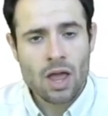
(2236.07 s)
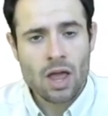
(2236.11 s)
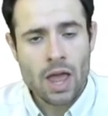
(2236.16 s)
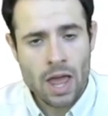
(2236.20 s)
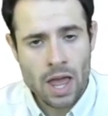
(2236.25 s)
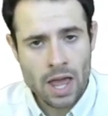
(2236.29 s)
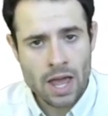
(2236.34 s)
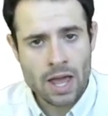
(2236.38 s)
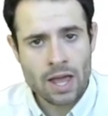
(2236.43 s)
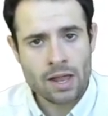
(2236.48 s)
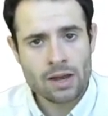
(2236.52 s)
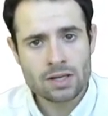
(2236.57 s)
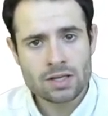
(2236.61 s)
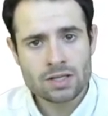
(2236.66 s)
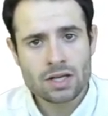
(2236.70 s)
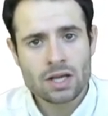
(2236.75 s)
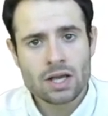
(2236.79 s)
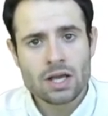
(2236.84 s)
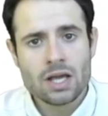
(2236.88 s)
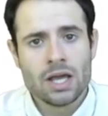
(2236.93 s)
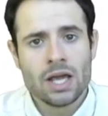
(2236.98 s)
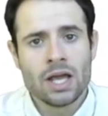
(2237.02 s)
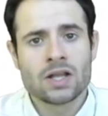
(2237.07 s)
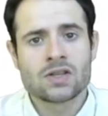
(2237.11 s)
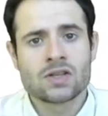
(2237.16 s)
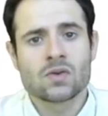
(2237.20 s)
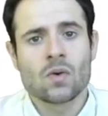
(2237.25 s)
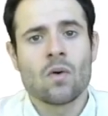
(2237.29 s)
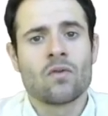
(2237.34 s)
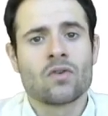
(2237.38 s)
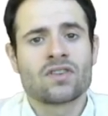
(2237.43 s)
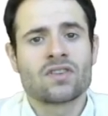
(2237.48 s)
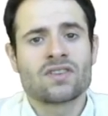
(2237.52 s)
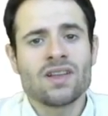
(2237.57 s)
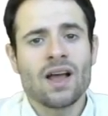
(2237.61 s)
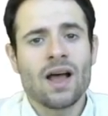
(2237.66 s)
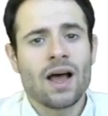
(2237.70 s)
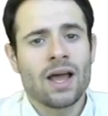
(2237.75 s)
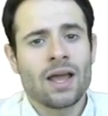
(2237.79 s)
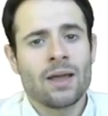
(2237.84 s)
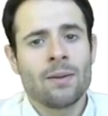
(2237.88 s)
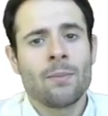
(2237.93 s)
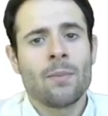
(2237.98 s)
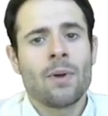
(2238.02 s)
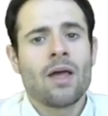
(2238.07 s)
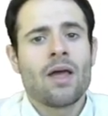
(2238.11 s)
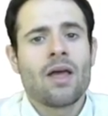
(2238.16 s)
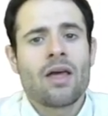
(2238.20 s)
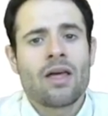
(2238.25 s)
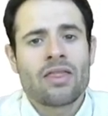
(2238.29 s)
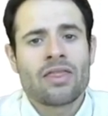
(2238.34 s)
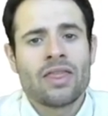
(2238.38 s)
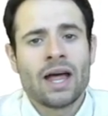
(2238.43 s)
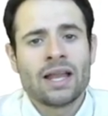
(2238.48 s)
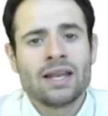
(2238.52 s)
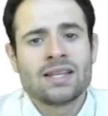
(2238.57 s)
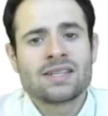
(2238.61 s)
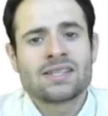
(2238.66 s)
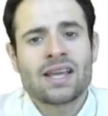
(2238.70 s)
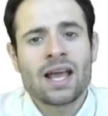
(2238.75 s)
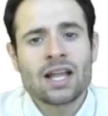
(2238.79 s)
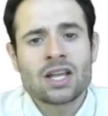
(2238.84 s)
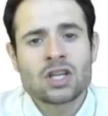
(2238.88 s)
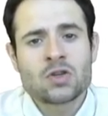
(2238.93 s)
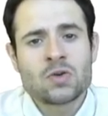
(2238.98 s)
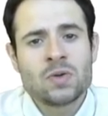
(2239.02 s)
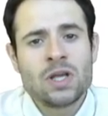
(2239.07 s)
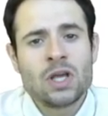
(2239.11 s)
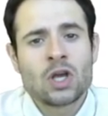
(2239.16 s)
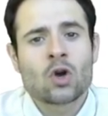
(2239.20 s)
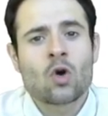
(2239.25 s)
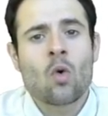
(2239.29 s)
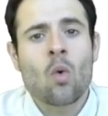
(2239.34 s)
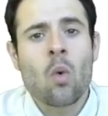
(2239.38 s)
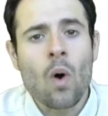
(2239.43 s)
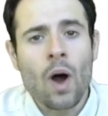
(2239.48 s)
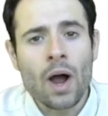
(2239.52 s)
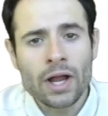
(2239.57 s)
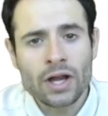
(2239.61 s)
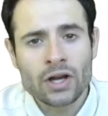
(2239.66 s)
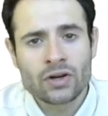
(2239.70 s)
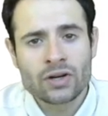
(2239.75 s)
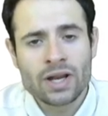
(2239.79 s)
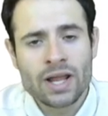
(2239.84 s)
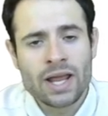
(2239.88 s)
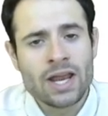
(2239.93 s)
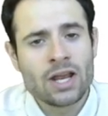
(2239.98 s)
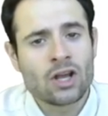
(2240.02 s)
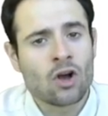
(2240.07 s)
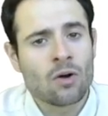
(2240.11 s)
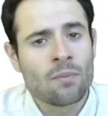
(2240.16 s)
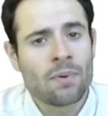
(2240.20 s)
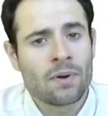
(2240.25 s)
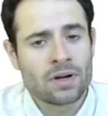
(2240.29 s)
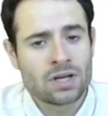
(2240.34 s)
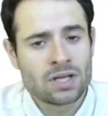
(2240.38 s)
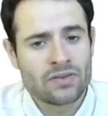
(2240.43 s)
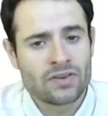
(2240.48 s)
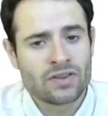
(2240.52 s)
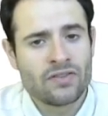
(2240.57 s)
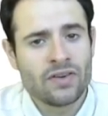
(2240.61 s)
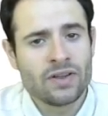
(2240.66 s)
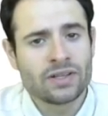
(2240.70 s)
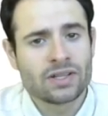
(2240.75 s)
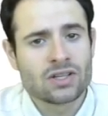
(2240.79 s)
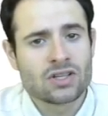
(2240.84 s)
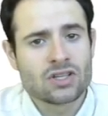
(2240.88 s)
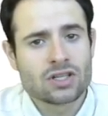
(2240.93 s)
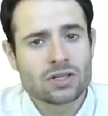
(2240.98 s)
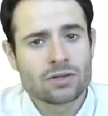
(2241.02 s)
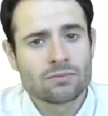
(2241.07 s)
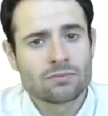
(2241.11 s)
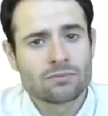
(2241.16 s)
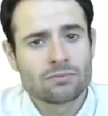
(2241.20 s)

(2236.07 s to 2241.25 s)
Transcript: and it's over time that this country acquired a comparative advantage.